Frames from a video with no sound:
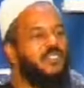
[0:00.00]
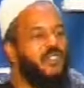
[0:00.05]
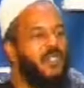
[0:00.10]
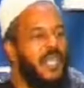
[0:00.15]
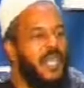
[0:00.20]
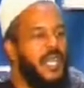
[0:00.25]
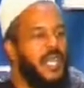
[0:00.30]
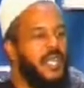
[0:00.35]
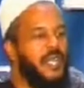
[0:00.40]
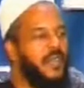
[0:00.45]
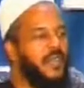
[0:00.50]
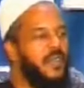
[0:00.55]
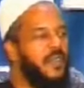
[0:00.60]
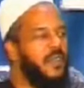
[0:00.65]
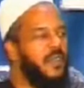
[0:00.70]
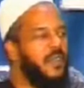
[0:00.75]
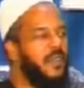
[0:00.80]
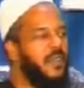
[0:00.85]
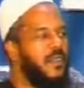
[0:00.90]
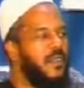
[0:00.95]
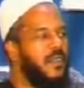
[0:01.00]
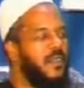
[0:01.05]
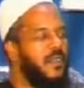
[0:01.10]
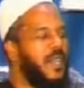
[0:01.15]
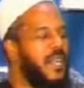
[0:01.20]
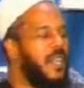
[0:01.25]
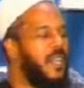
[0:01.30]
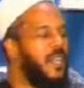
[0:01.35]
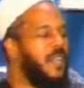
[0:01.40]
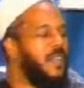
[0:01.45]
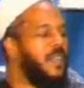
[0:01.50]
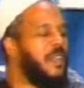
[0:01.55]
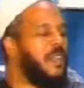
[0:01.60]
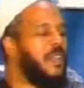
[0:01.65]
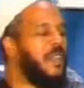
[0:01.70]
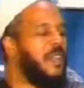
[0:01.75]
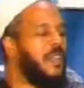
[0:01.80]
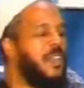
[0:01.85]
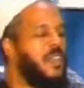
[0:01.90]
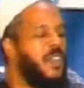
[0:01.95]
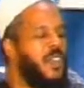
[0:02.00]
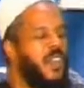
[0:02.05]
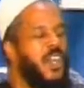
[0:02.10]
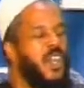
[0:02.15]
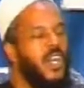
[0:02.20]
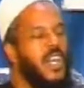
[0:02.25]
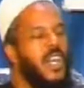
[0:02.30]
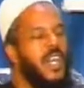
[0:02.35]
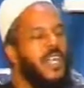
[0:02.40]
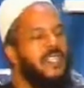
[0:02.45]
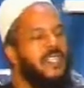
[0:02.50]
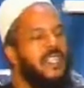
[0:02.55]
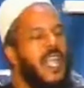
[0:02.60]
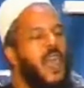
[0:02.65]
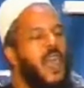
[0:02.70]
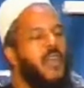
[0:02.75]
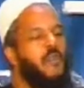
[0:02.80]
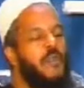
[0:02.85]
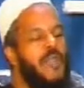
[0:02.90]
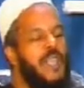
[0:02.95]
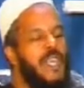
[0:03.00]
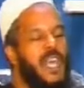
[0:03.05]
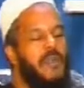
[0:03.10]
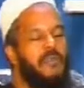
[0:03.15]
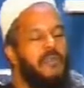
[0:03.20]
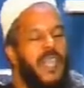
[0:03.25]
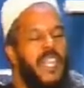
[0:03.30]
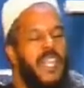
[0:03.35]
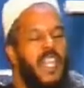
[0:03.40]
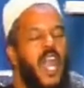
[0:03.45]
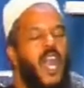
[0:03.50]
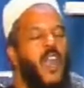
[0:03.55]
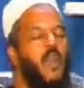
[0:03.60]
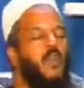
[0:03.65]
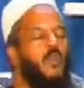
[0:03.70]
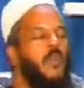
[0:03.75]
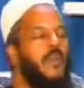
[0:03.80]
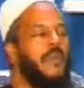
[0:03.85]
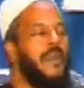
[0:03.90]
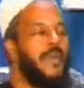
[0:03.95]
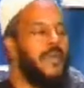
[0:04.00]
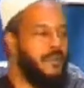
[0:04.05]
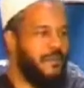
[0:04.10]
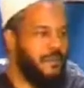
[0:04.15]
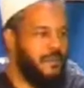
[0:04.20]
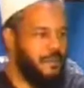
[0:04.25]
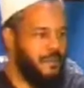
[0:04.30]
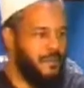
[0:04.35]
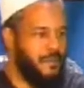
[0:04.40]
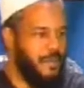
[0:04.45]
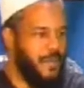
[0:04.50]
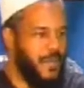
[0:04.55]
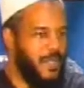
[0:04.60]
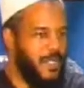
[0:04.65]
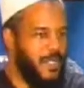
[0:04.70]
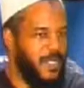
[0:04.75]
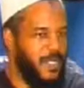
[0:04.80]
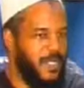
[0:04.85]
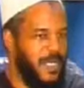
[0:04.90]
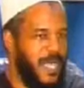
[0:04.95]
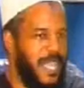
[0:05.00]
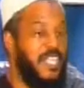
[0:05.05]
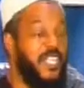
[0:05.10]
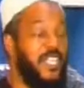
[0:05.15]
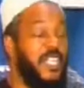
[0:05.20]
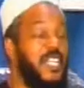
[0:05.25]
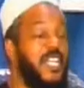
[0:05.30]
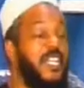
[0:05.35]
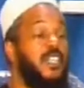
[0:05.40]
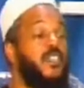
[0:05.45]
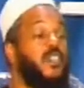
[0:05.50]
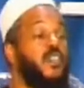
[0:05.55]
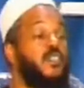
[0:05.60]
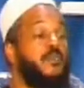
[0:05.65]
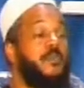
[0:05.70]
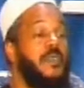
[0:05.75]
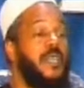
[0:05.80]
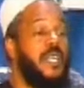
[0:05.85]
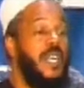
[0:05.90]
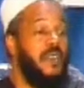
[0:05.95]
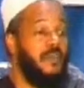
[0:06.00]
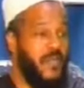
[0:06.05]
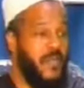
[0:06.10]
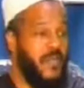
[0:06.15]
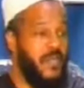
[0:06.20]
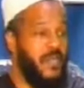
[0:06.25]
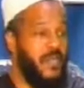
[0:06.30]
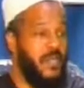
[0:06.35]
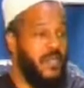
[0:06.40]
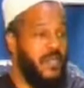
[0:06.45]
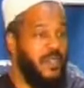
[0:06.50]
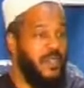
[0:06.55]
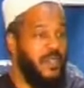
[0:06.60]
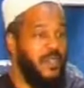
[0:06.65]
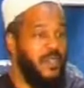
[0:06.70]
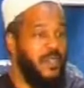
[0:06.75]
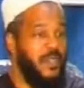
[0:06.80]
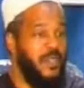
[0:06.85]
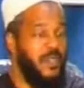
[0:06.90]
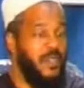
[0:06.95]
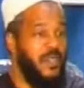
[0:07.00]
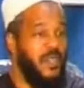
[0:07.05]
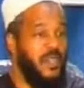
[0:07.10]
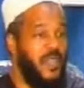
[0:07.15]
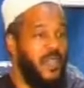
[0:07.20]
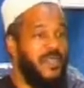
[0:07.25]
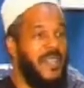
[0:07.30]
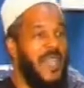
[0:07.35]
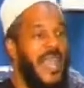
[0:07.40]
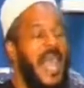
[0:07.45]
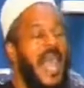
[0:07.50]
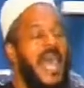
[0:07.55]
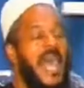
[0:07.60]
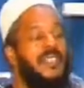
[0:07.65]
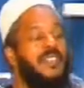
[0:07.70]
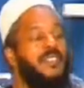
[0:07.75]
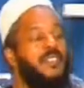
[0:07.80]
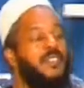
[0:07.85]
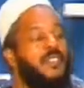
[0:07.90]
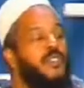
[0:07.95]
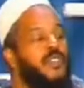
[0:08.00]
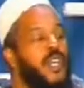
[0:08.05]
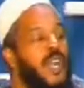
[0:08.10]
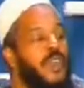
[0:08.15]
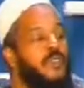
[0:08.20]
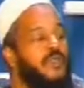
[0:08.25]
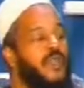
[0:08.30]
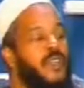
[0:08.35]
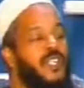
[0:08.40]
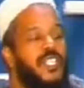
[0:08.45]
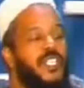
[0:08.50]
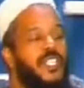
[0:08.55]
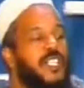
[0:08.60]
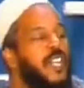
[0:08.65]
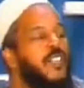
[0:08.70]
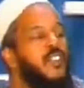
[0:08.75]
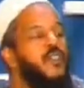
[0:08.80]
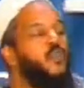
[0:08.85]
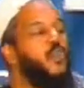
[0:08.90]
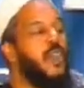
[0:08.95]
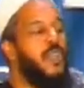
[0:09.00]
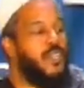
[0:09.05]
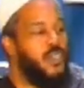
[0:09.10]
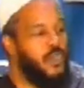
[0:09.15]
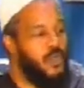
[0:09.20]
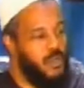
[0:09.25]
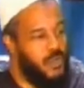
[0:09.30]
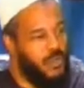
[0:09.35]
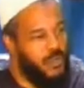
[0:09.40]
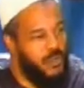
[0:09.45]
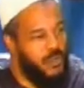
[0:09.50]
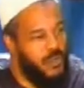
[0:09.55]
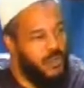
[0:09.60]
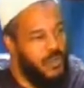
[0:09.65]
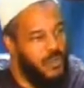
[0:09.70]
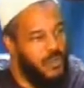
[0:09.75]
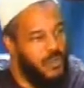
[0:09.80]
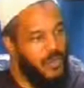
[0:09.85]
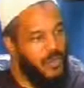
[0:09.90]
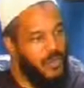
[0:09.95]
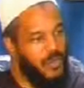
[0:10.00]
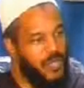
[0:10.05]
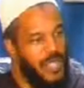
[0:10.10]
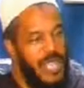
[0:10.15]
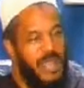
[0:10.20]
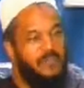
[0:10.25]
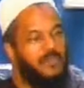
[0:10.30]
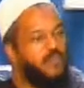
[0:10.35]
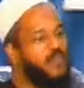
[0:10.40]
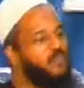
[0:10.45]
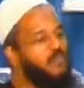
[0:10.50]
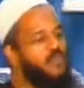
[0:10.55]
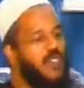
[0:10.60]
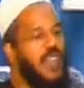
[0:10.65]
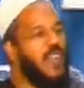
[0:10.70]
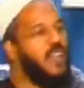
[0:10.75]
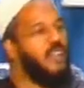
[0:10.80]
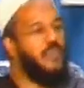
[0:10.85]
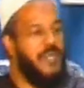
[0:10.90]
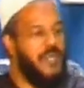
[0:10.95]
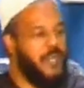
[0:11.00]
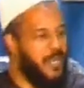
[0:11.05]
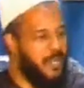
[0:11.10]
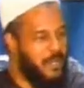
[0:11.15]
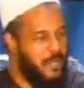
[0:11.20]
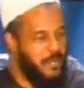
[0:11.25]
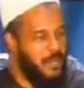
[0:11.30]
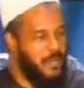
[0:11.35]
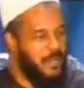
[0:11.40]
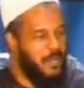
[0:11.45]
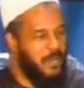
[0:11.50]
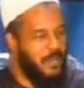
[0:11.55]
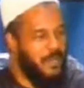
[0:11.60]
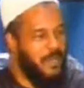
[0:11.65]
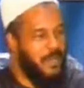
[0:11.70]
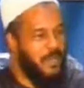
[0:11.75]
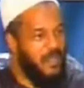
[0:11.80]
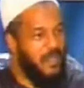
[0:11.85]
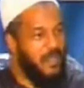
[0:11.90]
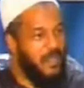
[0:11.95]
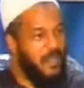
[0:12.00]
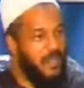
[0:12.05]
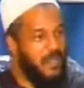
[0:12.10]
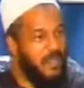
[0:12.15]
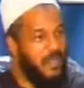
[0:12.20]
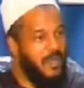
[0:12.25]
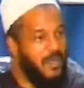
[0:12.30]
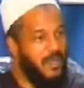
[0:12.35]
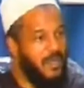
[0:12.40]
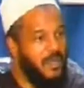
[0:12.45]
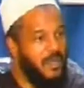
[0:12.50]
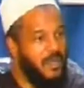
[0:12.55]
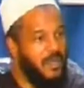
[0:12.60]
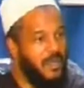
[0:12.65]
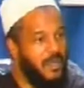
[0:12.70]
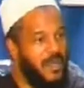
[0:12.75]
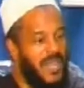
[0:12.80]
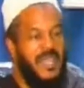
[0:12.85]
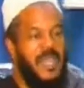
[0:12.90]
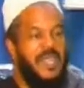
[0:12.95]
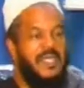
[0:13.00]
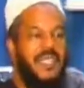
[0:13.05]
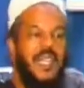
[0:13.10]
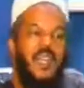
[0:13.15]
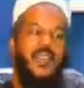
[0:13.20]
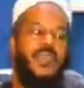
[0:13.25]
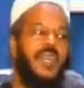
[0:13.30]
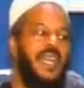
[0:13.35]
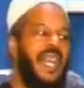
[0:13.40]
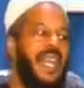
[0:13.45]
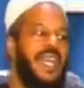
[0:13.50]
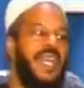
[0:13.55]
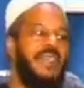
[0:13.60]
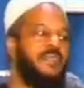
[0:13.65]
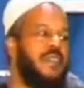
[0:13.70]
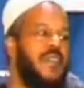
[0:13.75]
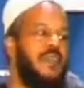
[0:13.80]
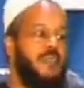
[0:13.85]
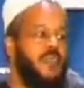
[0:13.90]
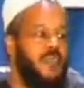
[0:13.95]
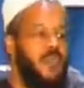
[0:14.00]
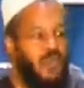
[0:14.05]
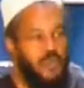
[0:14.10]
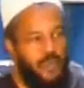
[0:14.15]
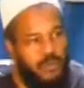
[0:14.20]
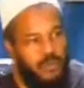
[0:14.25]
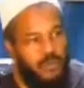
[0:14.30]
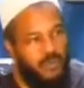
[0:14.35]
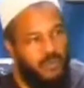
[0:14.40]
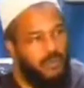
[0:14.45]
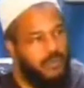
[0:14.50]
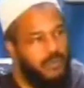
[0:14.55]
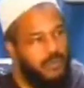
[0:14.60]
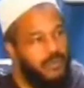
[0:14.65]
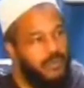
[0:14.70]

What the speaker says: culturally that a girl has now become a young woman and she needs to be covered, and they ask her to cover and she doesn't want to. They have to struggle with this. Then they say, okay, I'll leave it up to you.